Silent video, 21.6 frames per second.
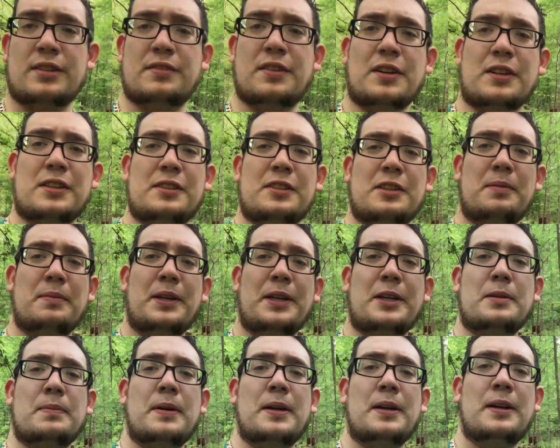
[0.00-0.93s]
just focus on
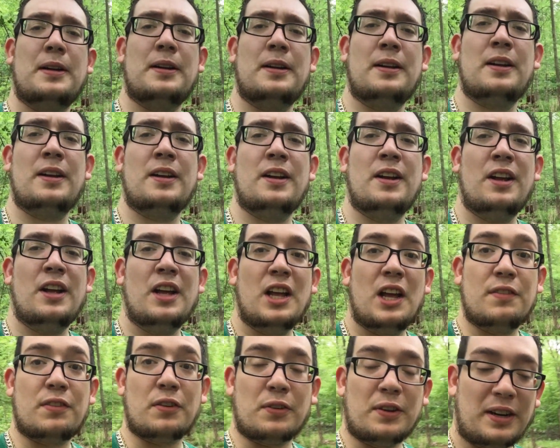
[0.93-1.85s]
me, come on.
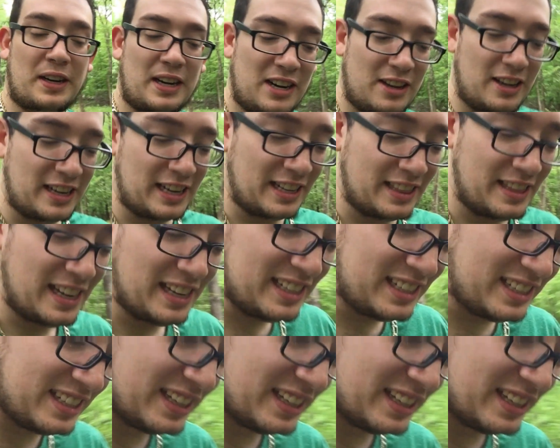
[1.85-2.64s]
If you're wondering how I got that